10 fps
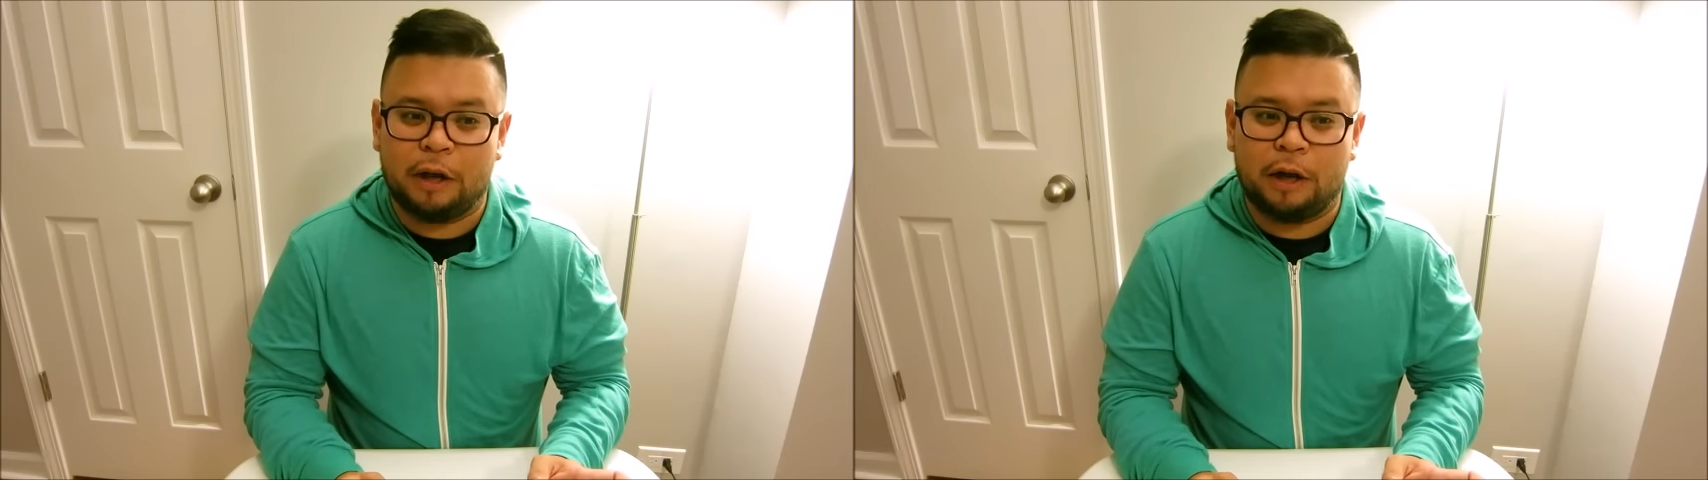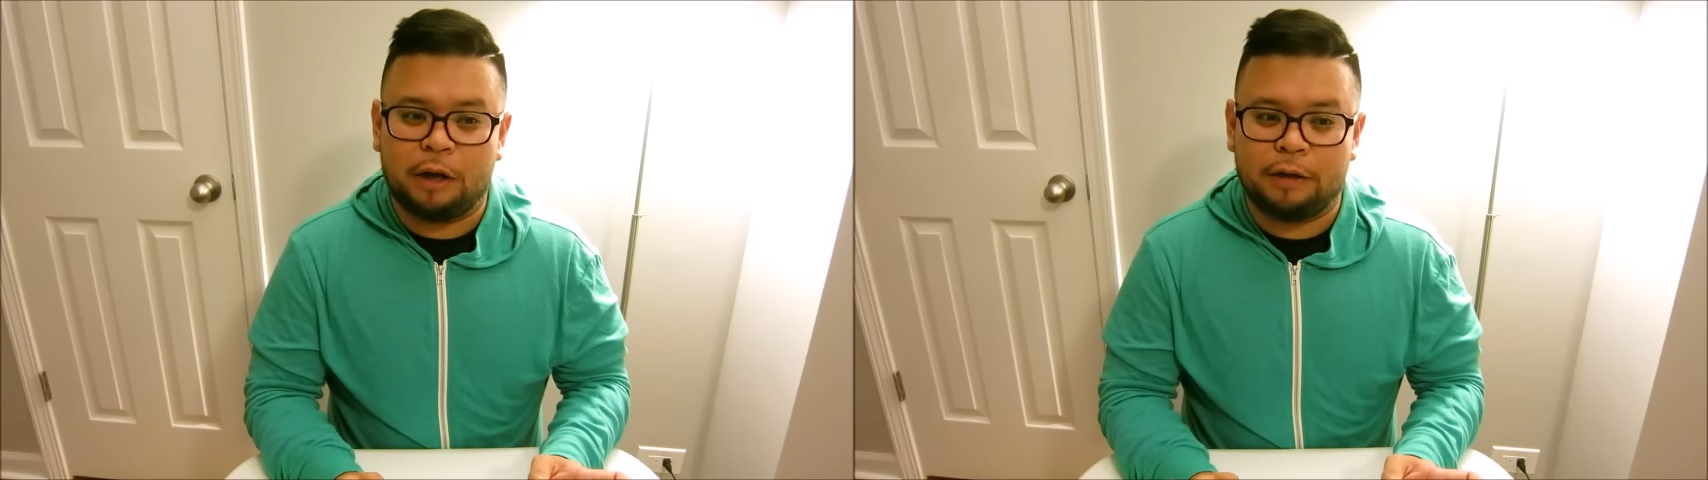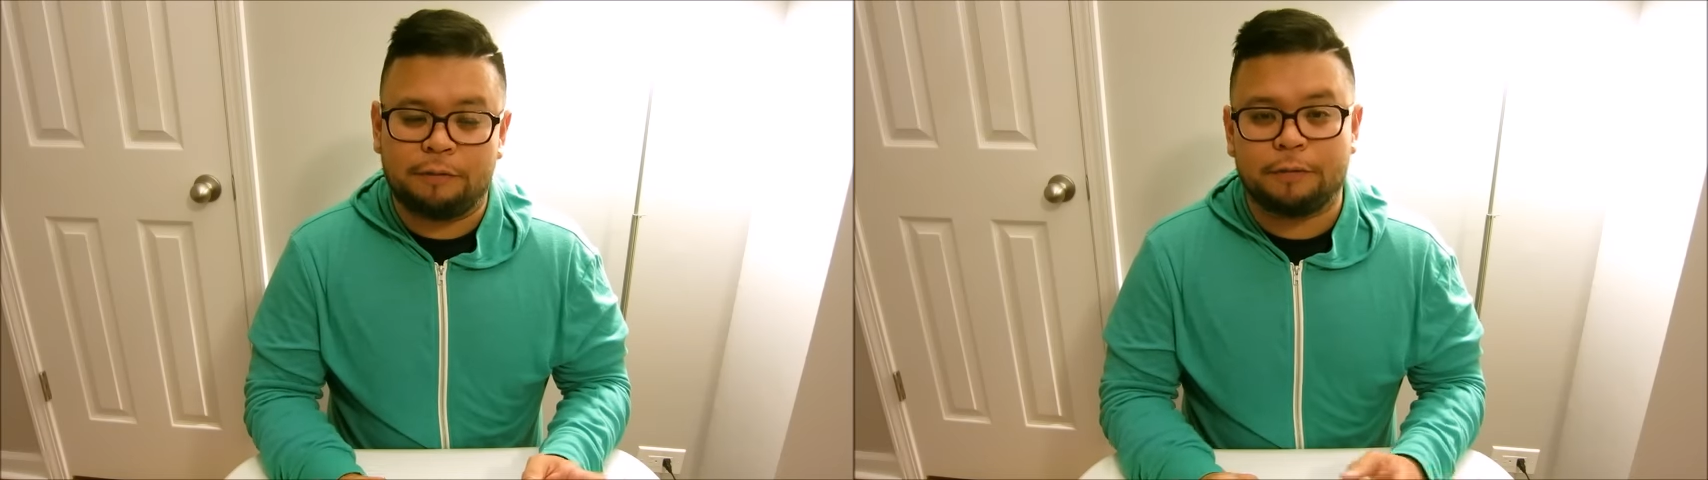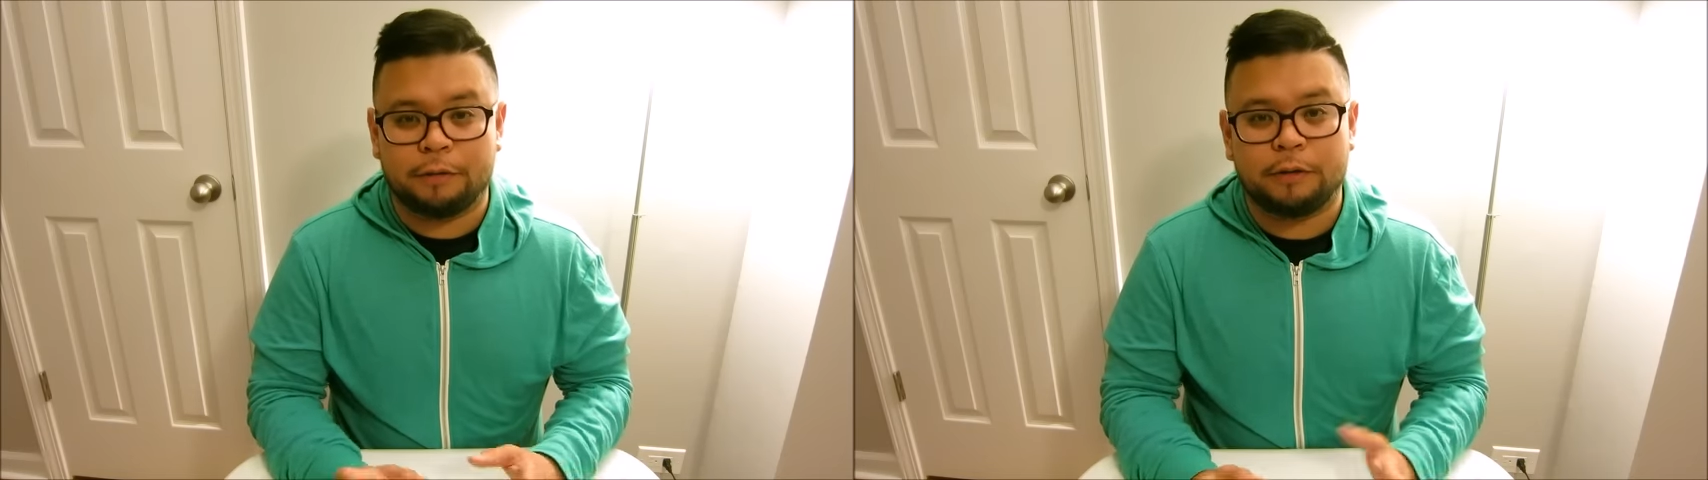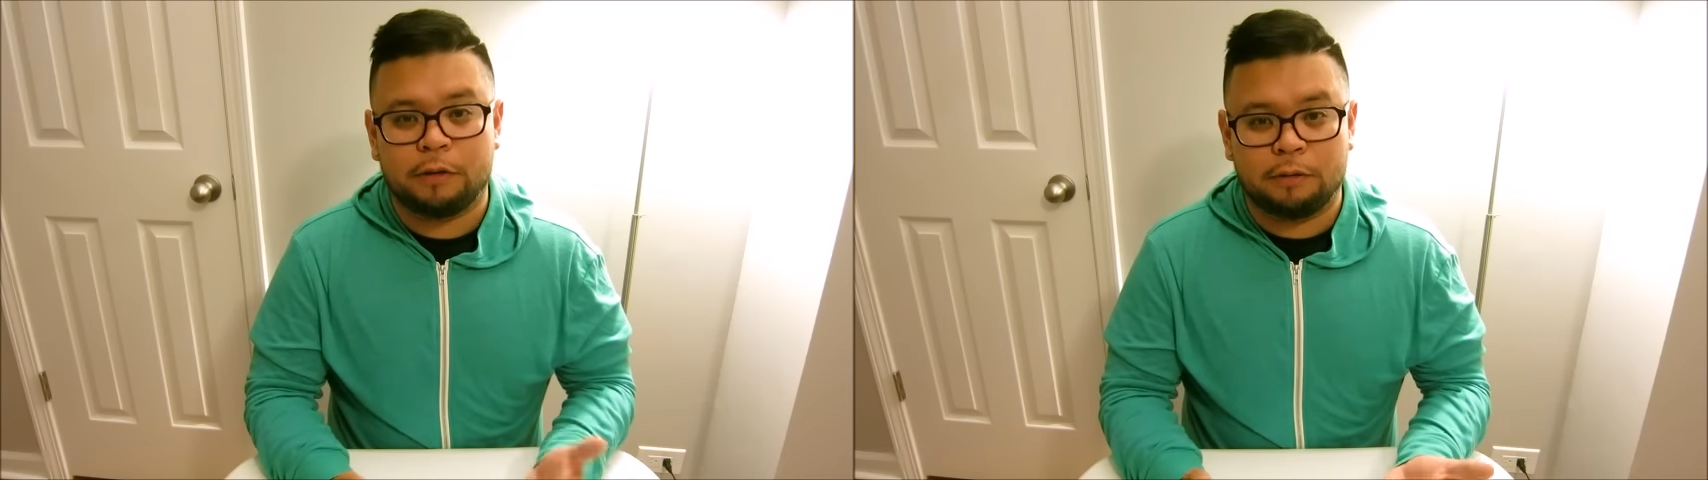if you're
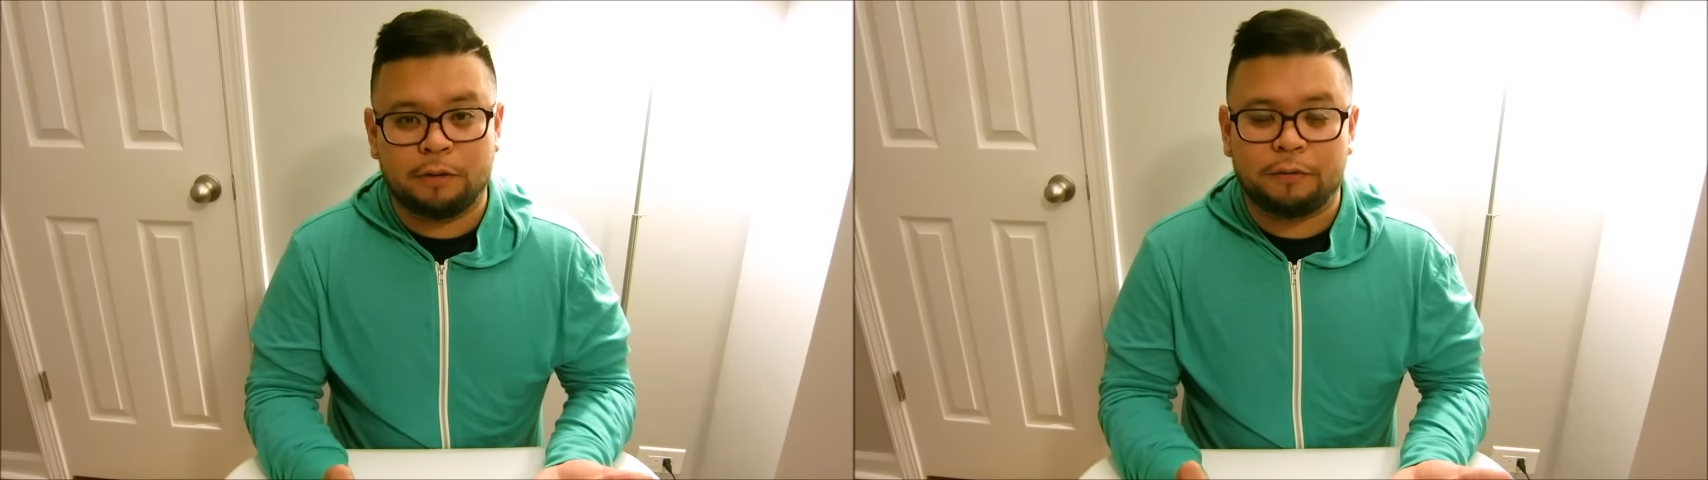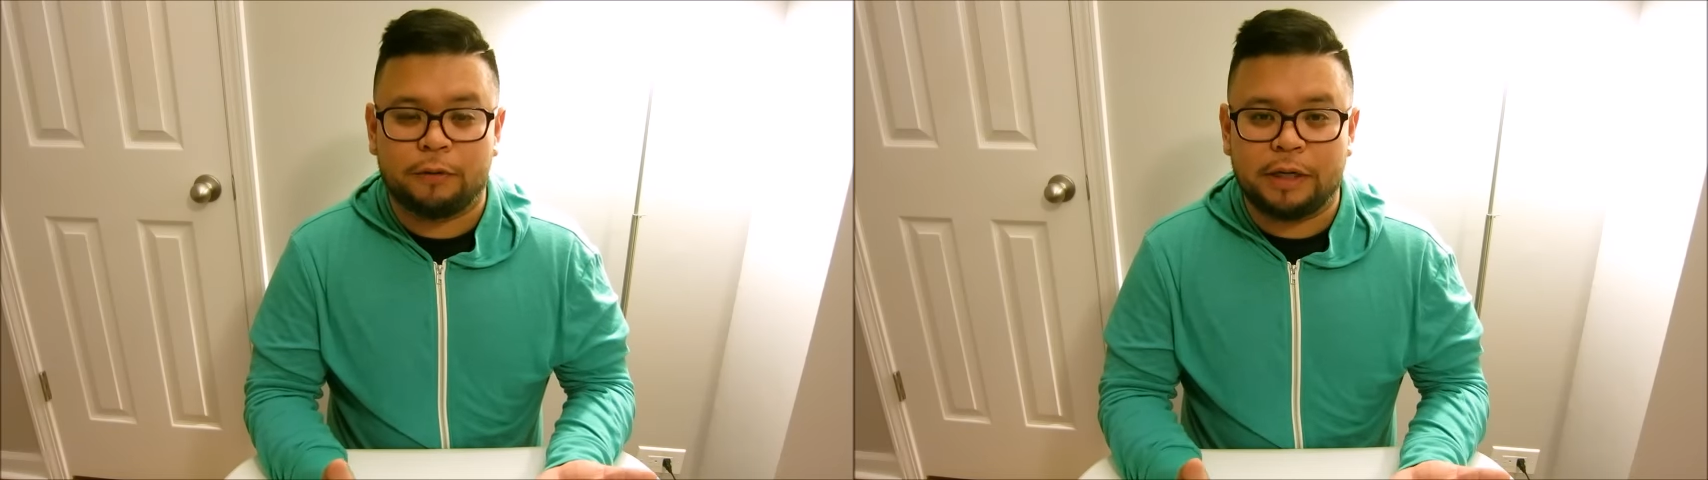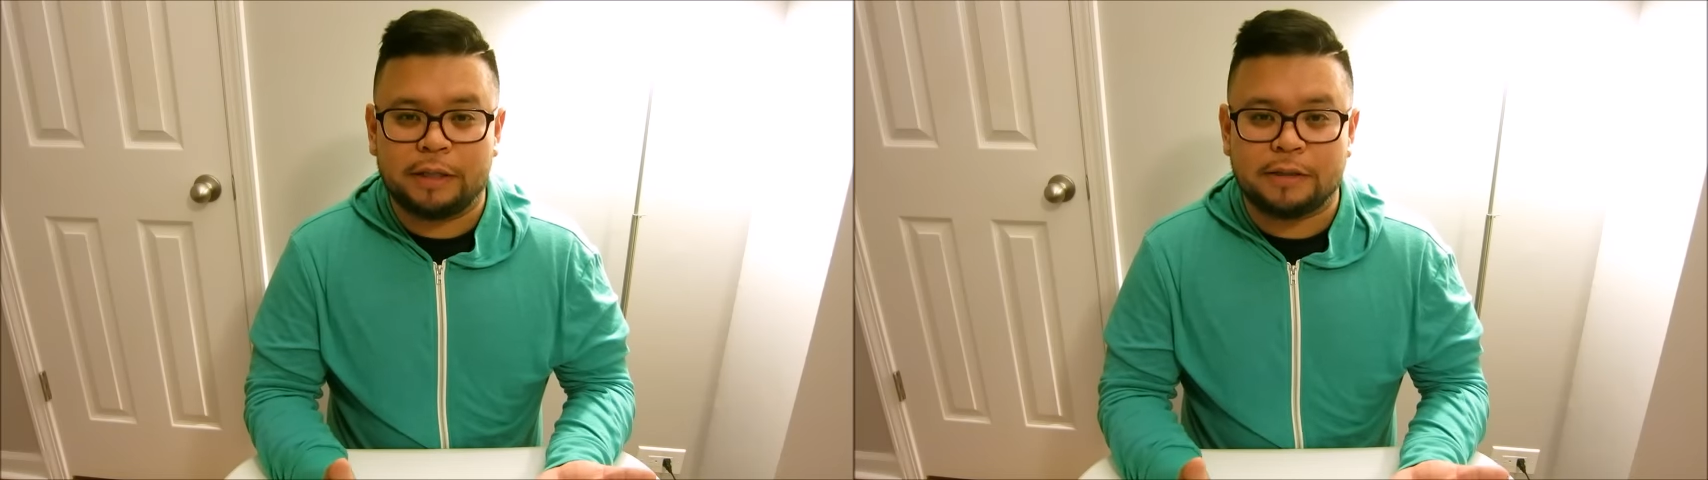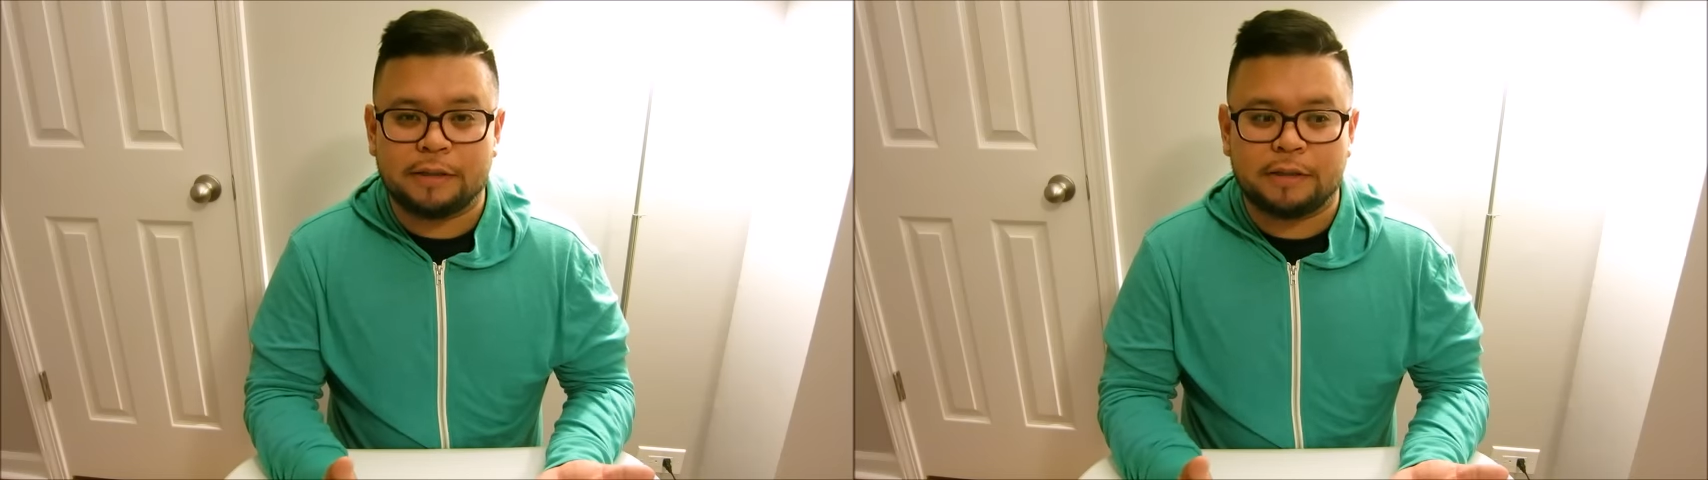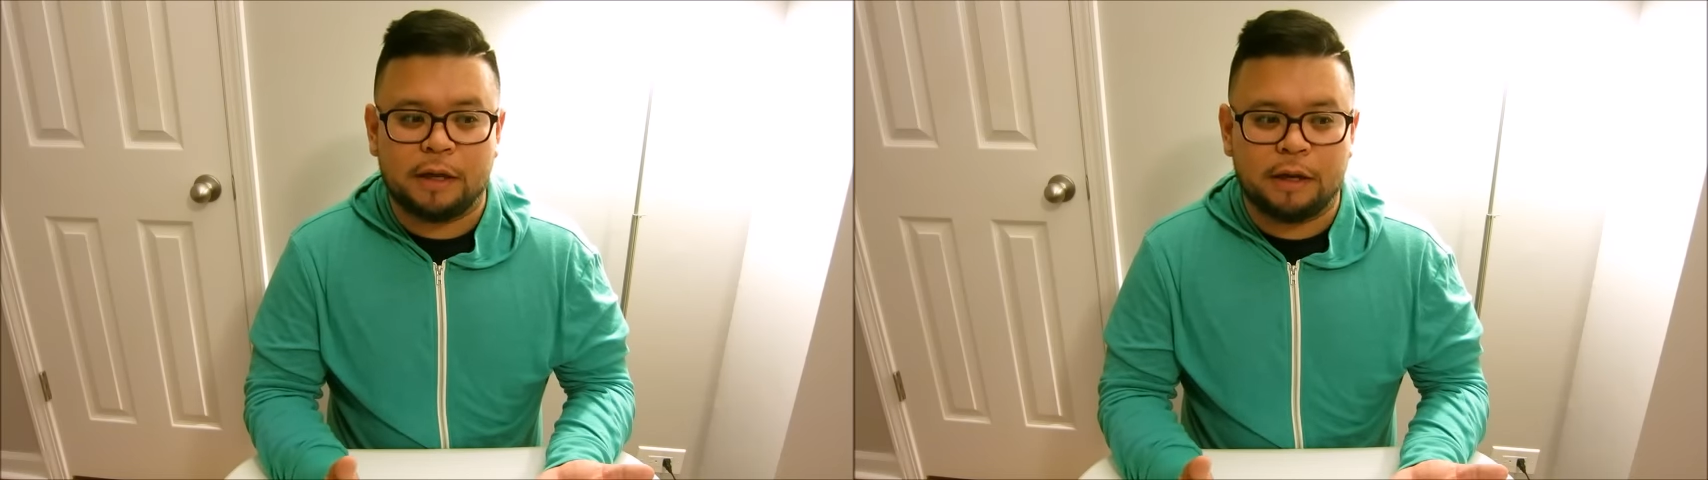going to look for a
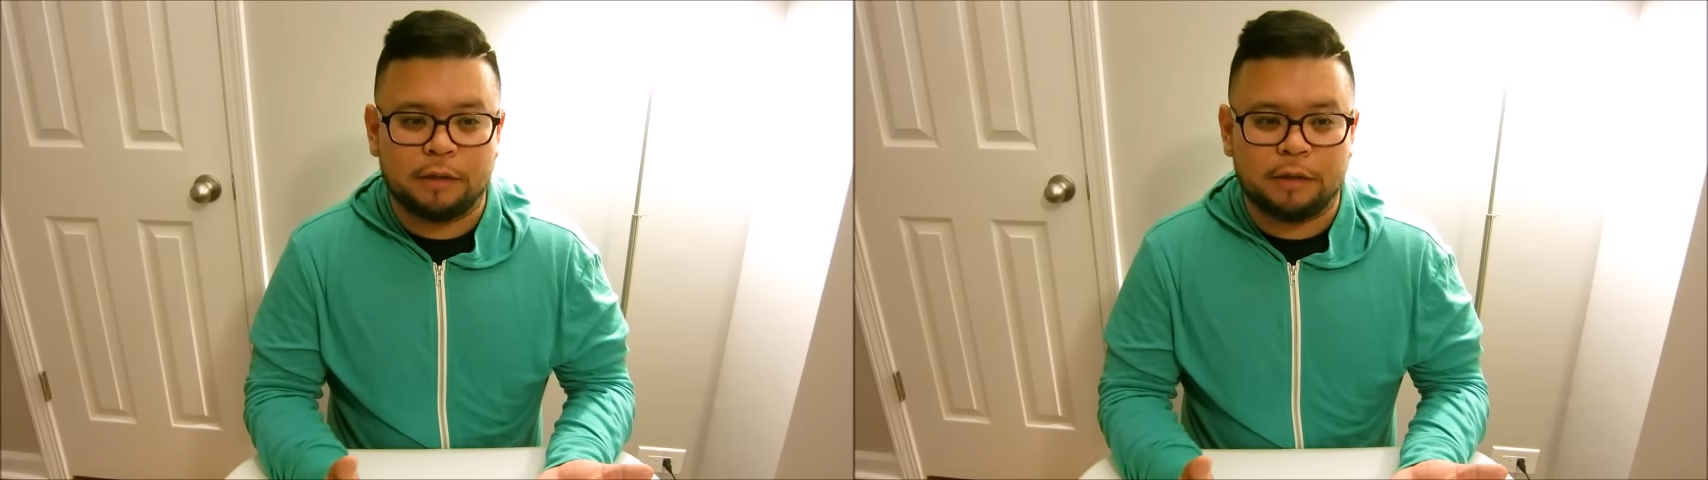Nexus